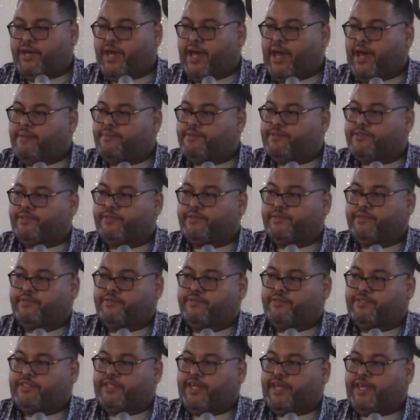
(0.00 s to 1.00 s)

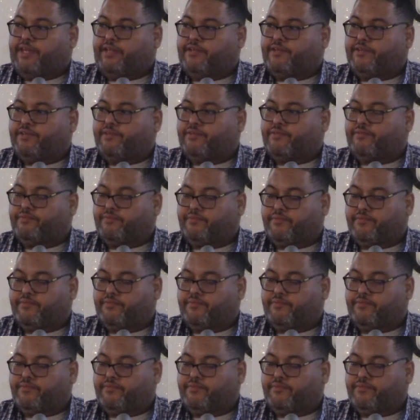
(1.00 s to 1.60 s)
absolute standard.